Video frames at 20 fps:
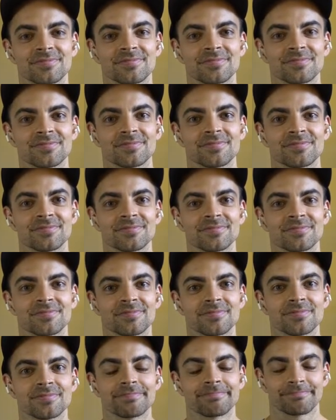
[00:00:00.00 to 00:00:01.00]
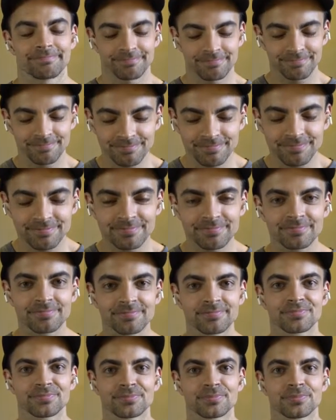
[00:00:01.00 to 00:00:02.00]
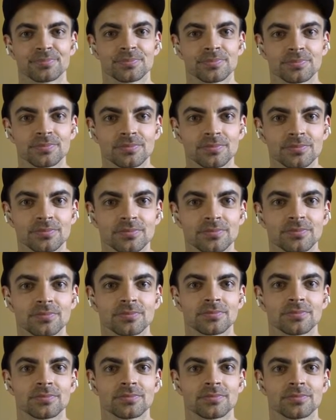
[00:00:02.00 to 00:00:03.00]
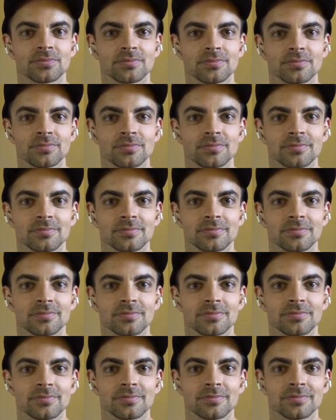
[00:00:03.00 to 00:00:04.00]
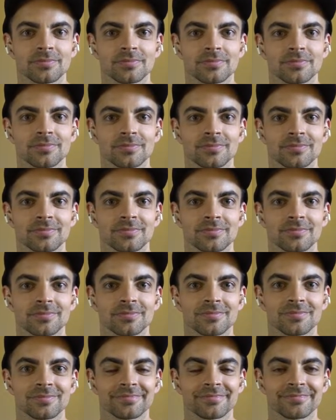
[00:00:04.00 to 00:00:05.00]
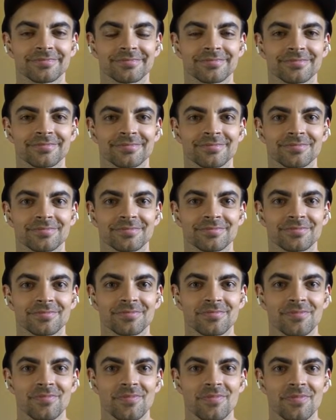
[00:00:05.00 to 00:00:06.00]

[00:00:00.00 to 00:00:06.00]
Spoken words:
(silent)